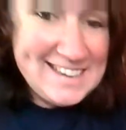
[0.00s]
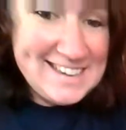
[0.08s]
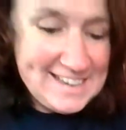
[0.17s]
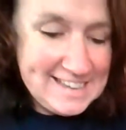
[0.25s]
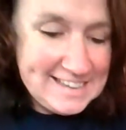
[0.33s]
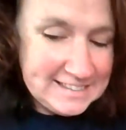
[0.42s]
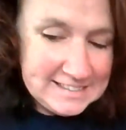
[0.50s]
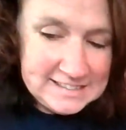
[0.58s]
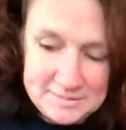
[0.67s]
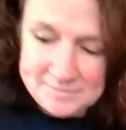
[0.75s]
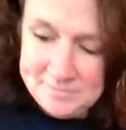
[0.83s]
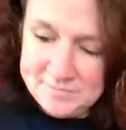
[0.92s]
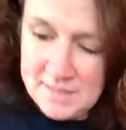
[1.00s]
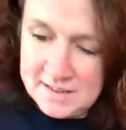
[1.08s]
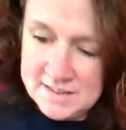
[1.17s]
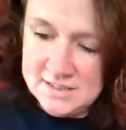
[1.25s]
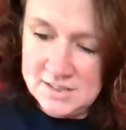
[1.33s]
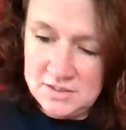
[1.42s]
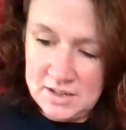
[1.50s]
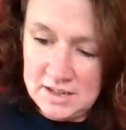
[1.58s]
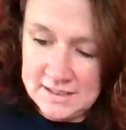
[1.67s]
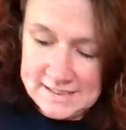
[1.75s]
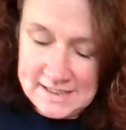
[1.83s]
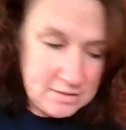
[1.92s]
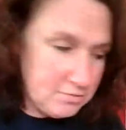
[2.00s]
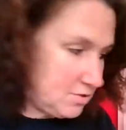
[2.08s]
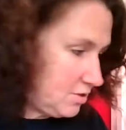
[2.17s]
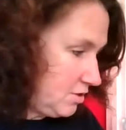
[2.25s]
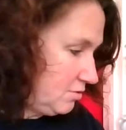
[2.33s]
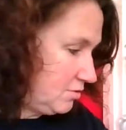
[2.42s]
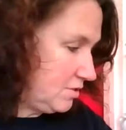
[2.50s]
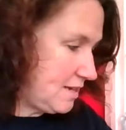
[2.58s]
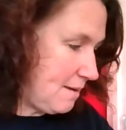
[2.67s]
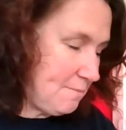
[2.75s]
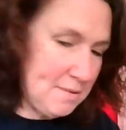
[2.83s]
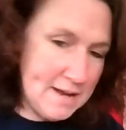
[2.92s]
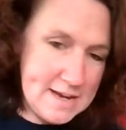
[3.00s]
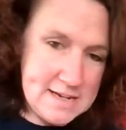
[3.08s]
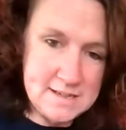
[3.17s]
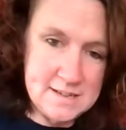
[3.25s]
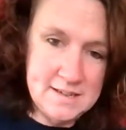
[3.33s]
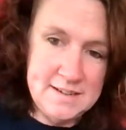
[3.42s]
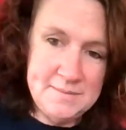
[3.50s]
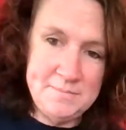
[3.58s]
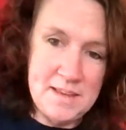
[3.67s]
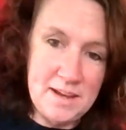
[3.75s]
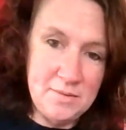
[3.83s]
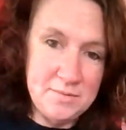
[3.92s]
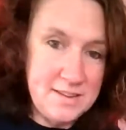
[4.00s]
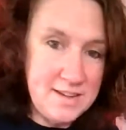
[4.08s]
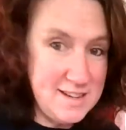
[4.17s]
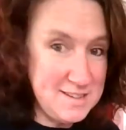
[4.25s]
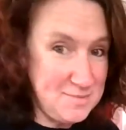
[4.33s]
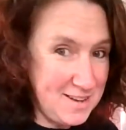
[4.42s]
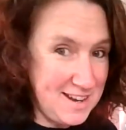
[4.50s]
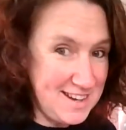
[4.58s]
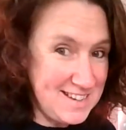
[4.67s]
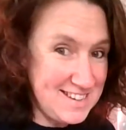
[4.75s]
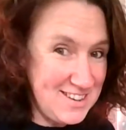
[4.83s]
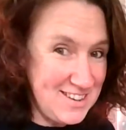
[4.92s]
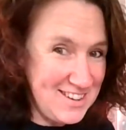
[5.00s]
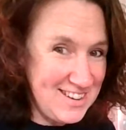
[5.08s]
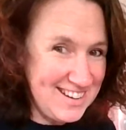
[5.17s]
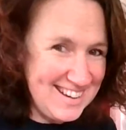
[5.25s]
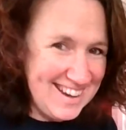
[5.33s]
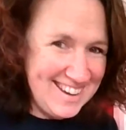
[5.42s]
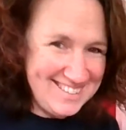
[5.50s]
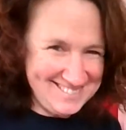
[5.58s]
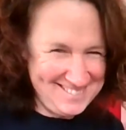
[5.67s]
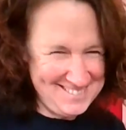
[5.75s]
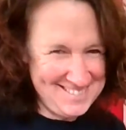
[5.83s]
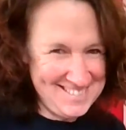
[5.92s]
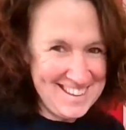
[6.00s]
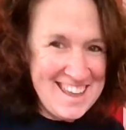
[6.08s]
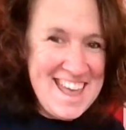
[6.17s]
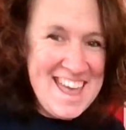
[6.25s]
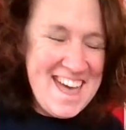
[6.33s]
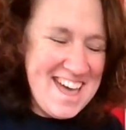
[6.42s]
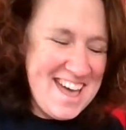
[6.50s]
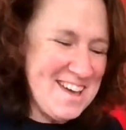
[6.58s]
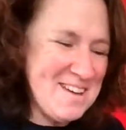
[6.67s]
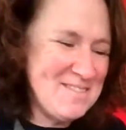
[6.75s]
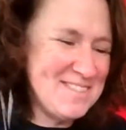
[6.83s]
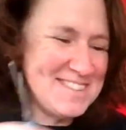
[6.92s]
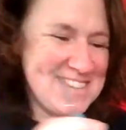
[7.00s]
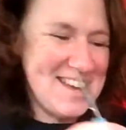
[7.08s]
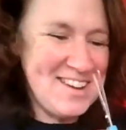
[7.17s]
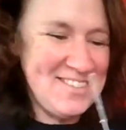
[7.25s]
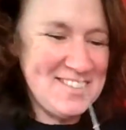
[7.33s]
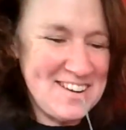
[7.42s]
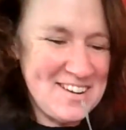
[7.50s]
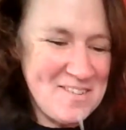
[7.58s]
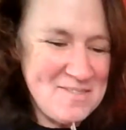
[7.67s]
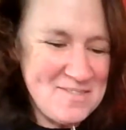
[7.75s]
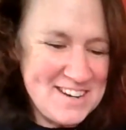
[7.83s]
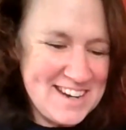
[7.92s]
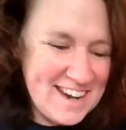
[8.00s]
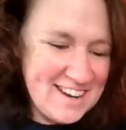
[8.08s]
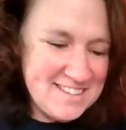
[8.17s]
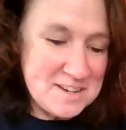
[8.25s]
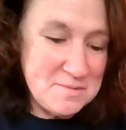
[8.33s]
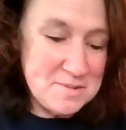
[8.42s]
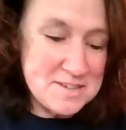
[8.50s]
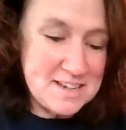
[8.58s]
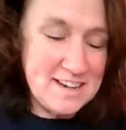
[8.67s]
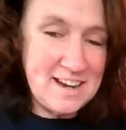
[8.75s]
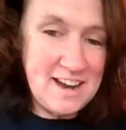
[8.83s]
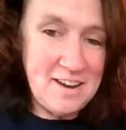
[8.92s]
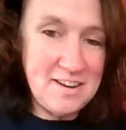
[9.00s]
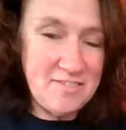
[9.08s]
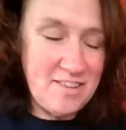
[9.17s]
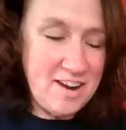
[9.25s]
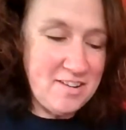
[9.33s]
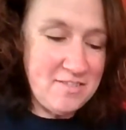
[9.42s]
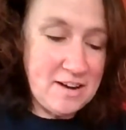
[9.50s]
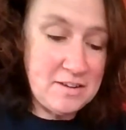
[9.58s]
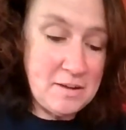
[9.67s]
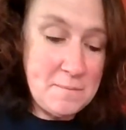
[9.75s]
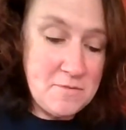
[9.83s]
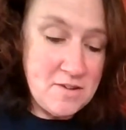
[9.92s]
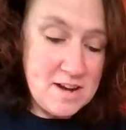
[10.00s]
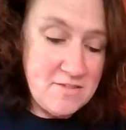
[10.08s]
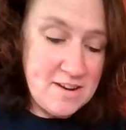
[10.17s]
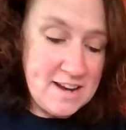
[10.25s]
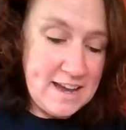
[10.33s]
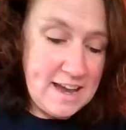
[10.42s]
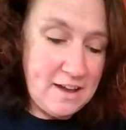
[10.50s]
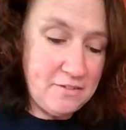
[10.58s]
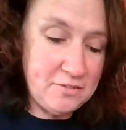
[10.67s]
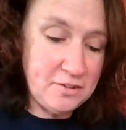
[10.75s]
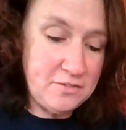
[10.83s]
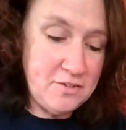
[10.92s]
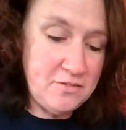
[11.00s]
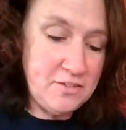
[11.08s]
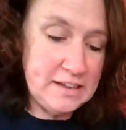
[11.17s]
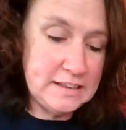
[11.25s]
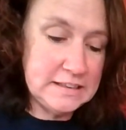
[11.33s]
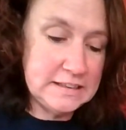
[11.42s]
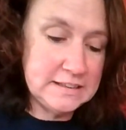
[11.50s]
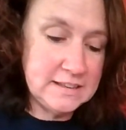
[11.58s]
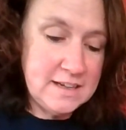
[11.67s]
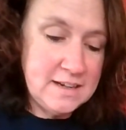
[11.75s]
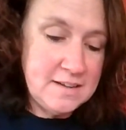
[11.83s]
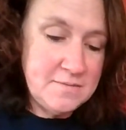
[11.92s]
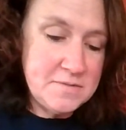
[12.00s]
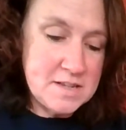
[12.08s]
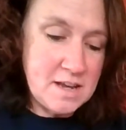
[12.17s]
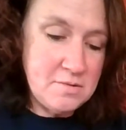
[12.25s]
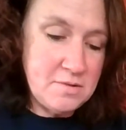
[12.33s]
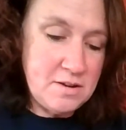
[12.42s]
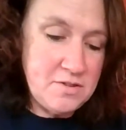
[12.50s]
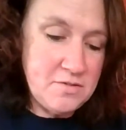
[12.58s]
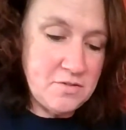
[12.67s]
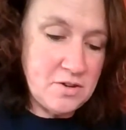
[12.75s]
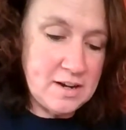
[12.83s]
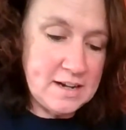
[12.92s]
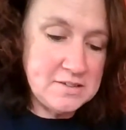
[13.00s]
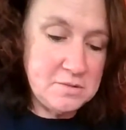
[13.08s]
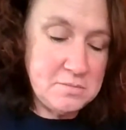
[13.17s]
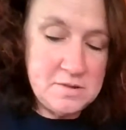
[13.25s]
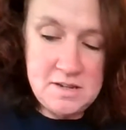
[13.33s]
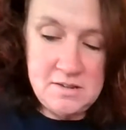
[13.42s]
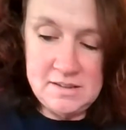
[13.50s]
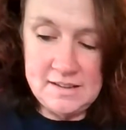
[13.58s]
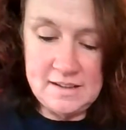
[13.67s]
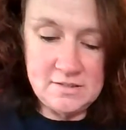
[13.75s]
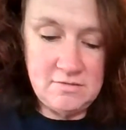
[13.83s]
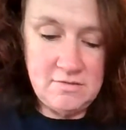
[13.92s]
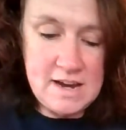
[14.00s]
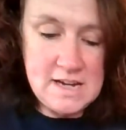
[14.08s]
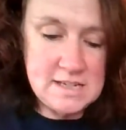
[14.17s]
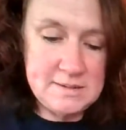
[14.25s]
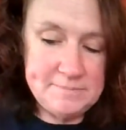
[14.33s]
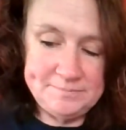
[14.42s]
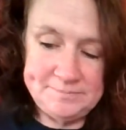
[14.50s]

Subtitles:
is to cut out your template. Now here's one I did earlier. So off we go. So we're just going to cut around. Now be really careful with your fingers. So if you've got an adult with you, then that's great.